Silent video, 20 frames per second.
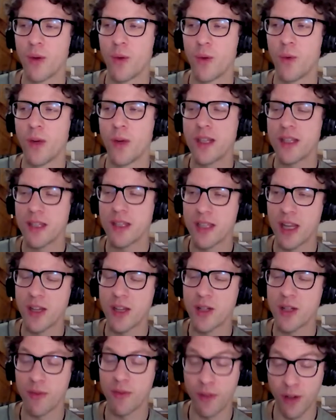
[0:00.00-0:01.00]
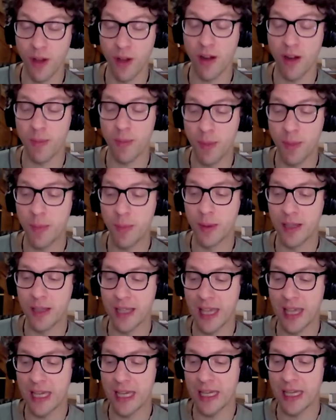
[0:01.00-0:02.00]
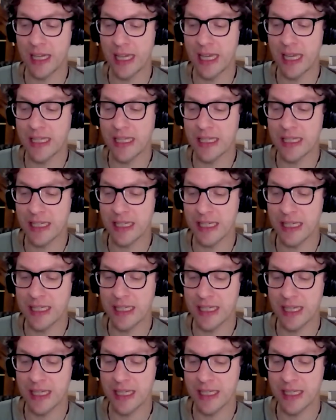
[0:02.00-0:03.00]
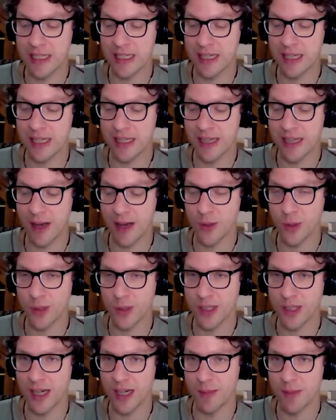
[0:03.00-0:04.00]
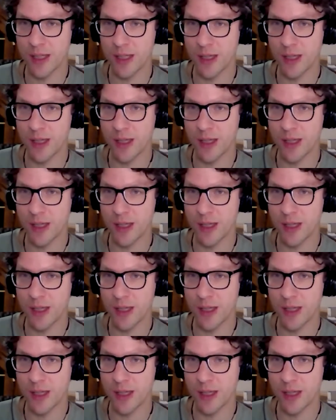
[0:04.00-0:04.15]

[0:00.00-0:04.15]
What's essential for younger people again is outdoor time.